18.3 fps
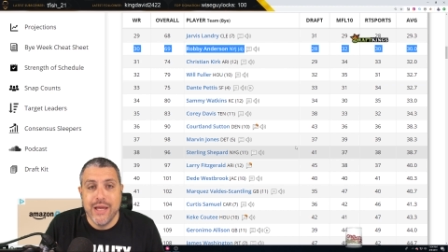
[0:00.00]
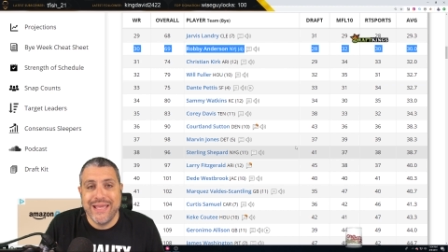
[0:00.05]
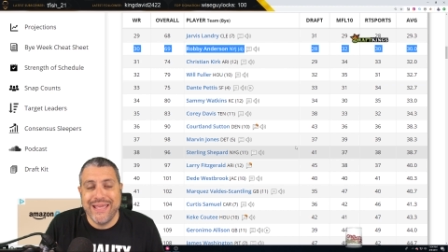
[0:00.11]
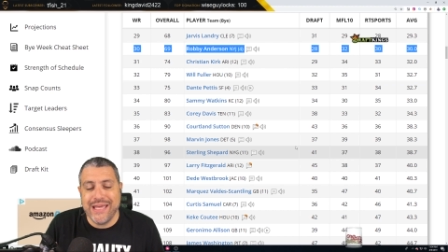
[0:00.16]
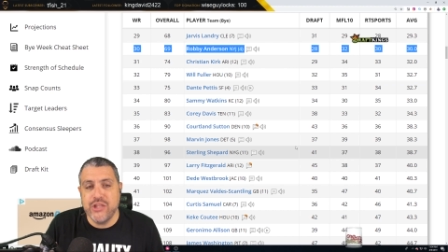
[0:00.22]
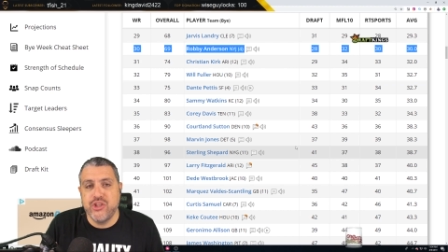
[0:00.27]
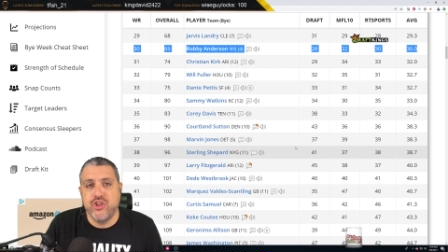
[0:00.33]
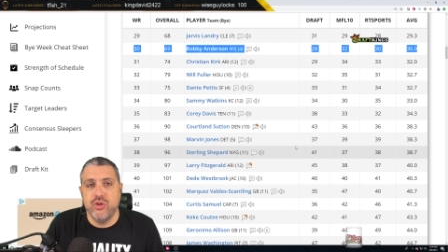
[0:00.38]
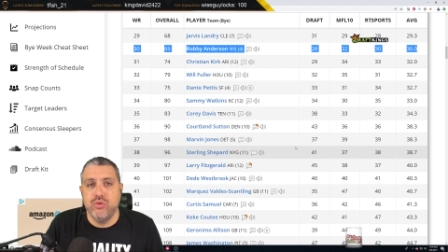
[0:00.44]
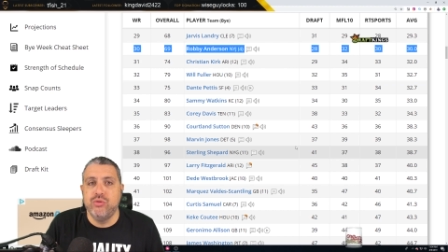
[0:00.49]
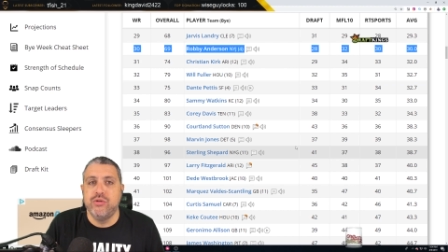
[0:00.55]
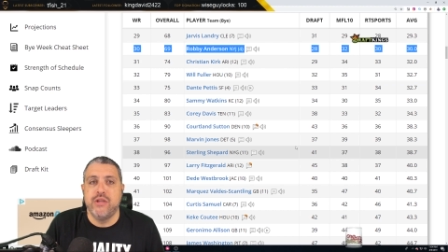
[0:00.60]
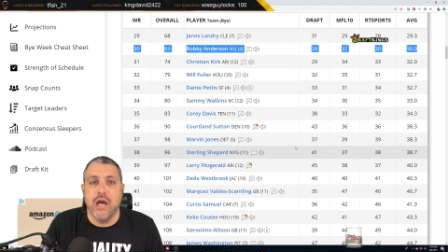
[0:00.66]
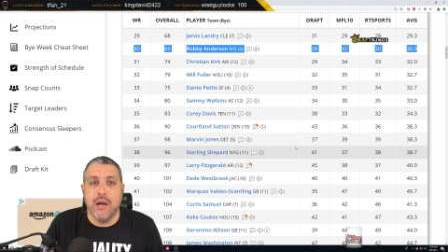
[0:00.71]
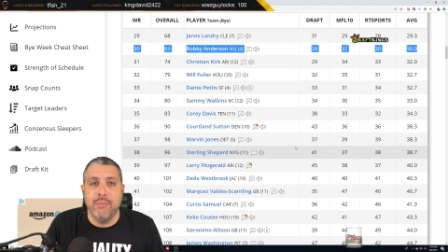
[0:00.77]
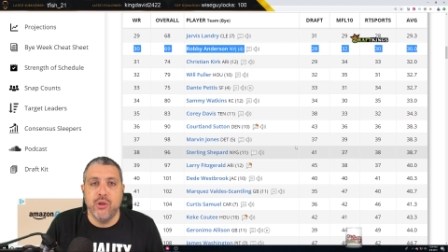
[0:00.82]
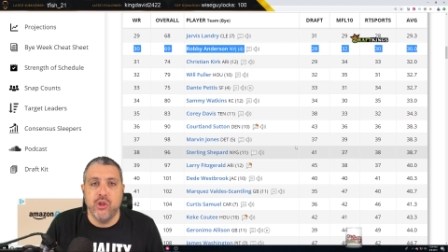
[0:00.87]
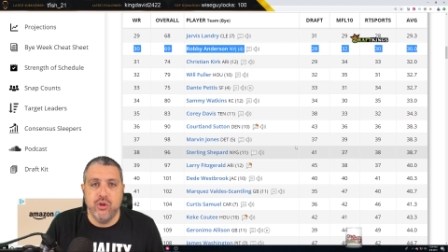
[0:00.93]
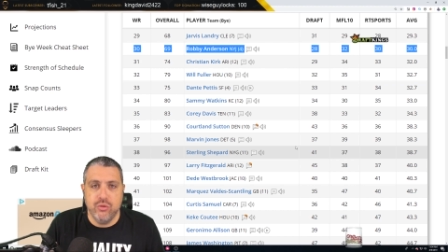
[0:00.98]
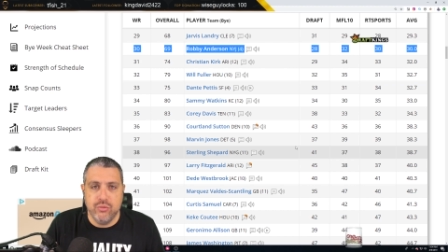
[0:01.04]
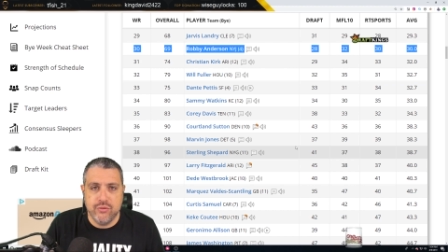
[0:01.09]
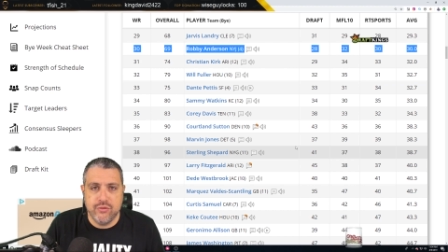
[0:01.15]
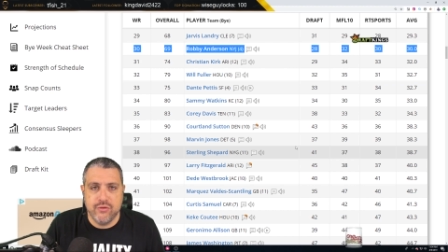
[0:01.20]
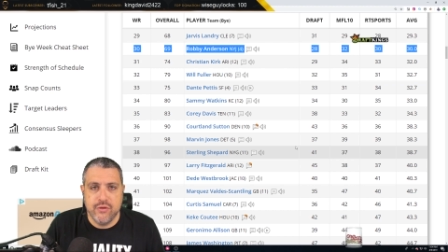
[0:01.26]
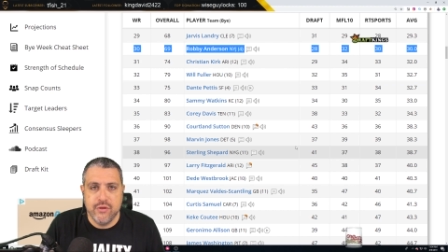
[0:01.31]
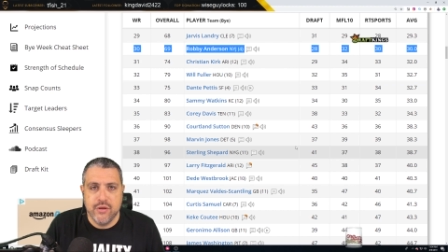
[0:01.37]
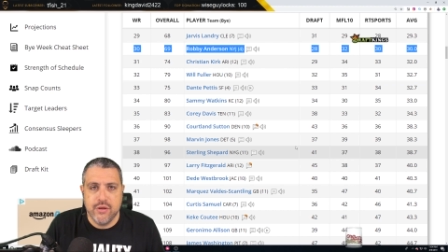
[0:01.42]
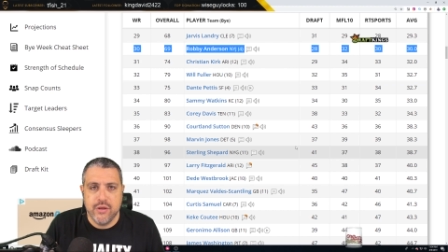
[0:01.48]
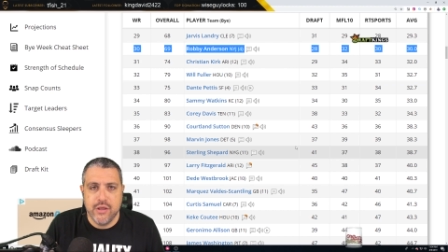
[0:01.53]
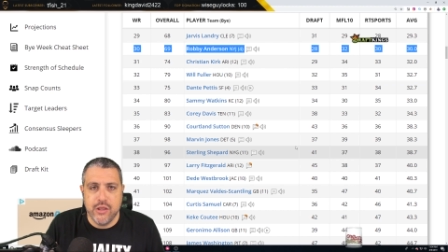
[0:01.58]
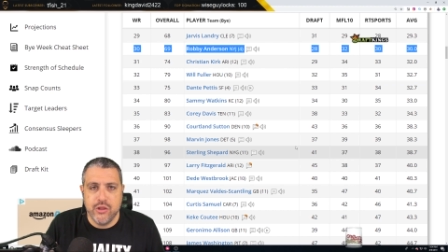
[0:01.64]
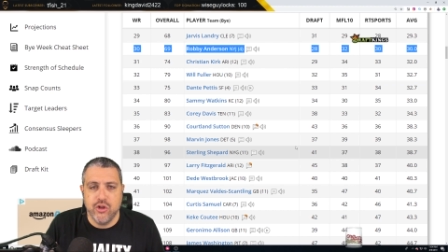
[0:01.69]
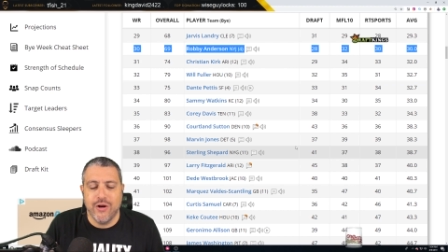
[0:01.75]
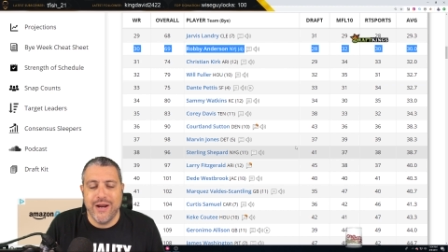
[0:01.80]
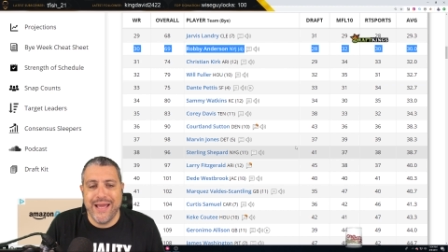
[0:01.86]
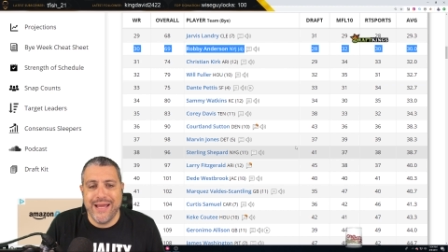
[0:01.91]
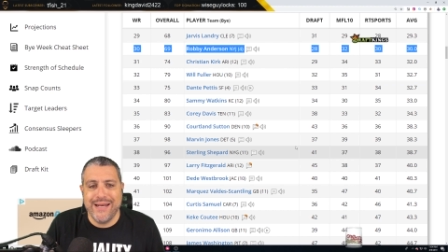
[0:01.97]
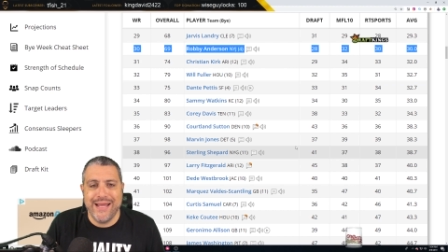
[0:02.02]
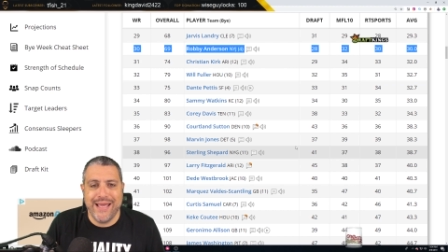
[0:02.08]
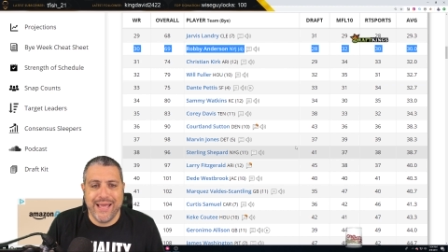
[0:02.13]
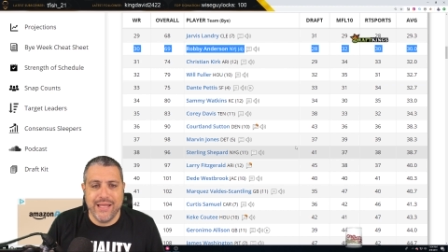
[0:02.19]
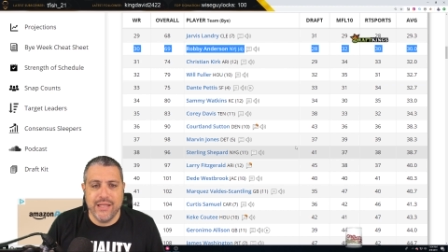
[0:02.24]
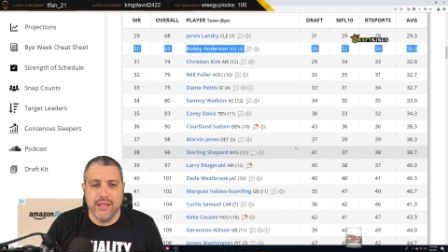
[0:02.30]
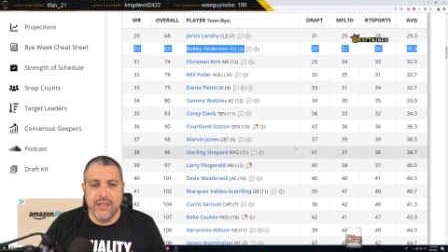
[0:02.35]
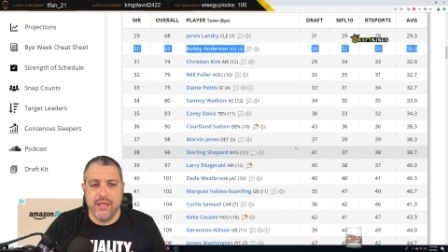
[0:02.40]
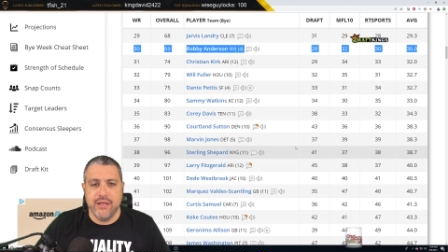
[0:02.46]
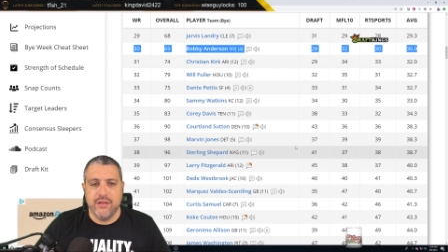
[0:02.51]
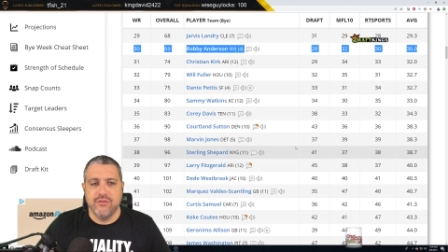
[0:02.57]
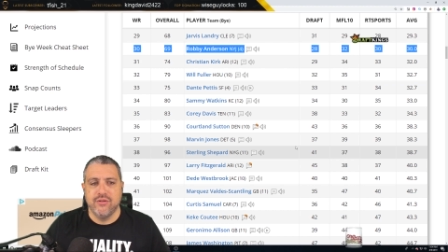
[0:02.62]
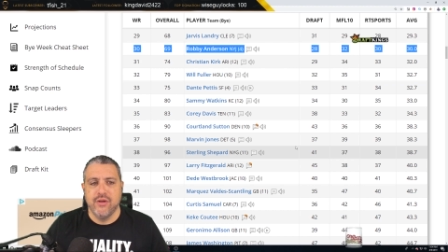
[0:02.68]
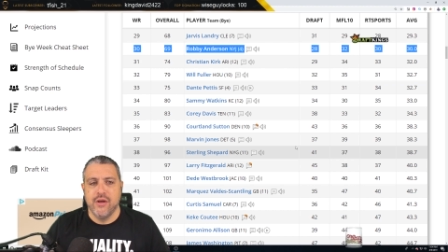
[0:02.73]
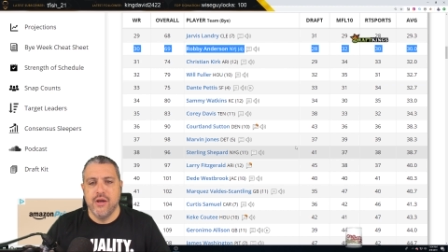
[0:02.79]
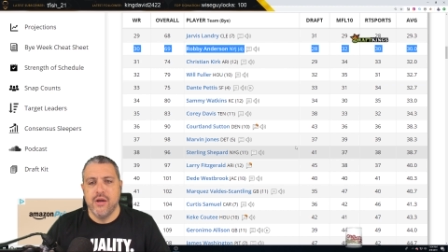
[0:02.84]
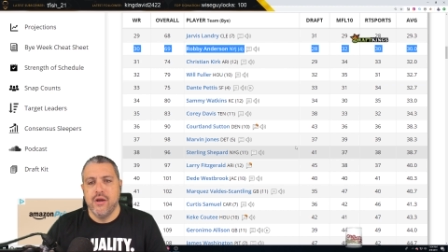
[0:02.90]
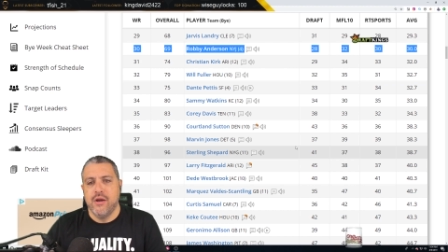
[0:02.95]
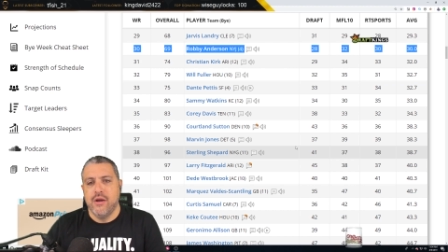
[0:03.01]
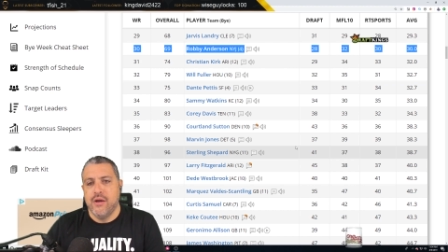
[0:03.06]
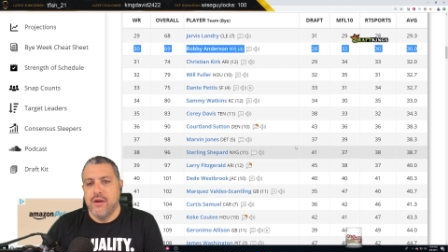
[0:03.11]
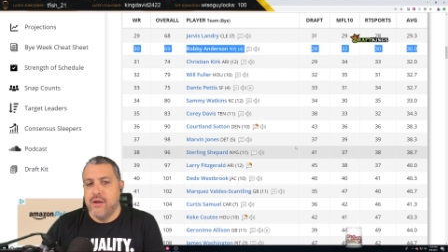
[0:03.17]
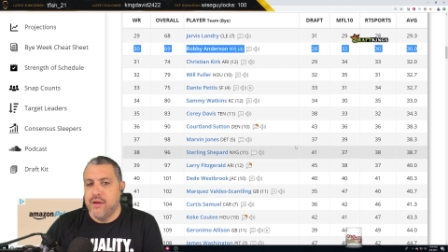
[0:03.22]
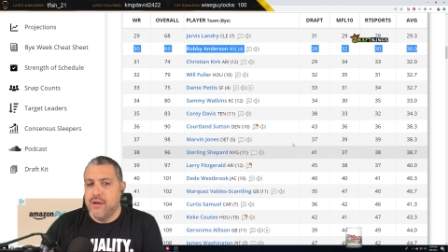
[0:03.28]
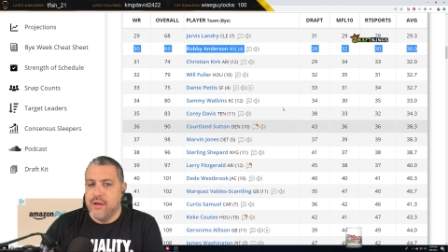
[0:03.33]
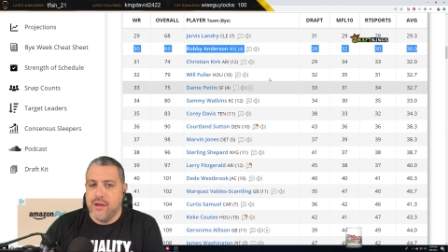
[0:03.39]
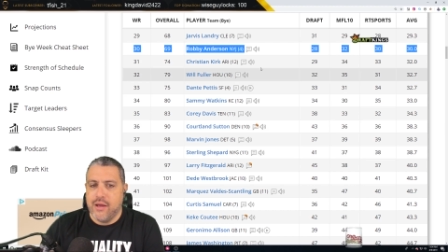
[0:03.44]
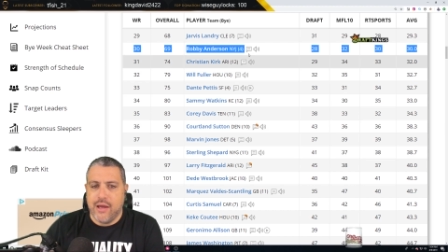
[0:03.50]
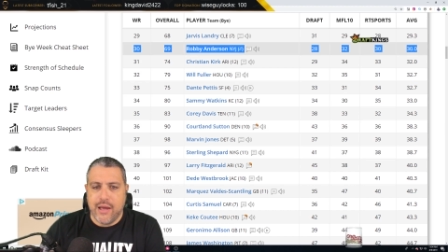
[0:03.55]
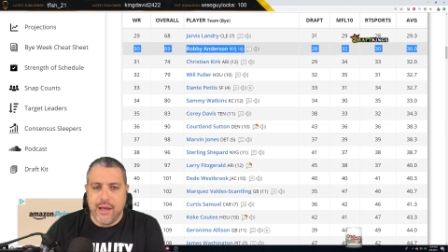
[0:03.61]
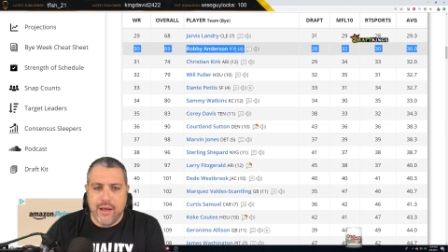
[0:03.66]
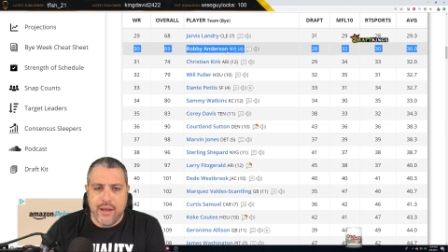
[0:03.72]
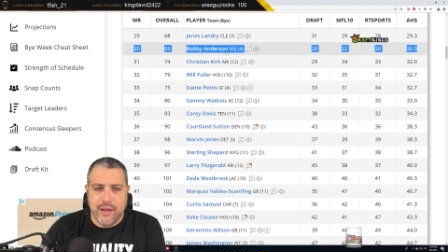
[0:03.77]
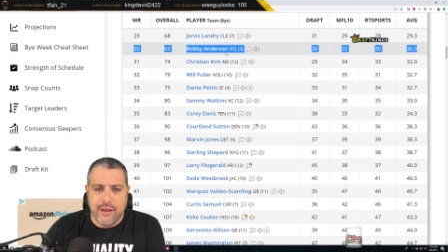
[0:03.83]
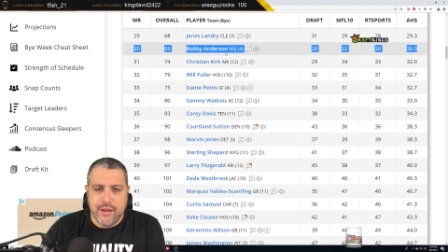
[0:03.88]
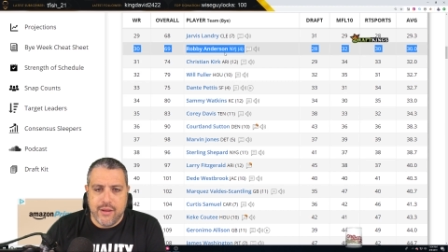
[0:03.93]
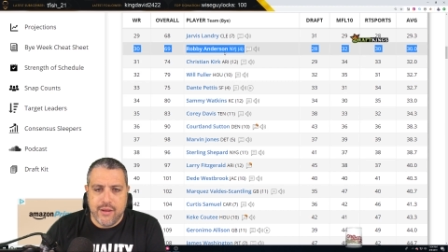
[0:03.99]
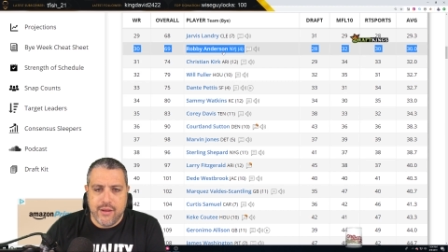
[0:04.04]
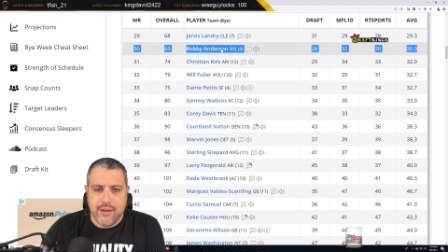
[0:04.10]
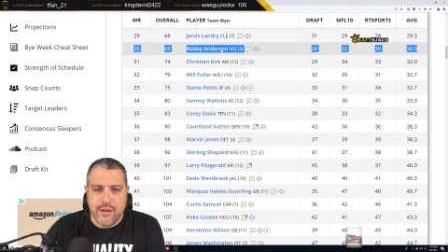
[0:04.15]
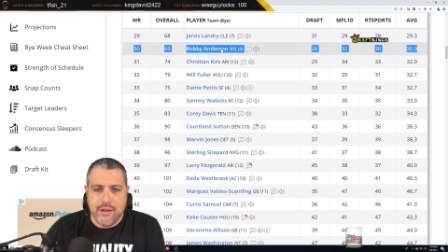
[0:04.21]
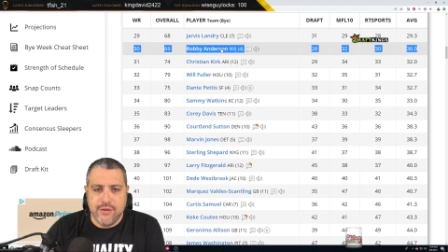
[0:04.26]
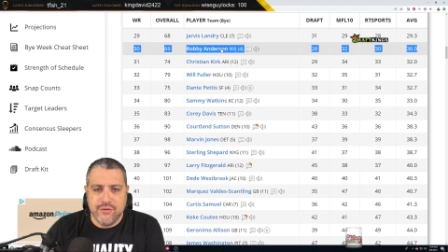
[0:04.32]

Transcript: get you W's in your head to head leagues. Uh, his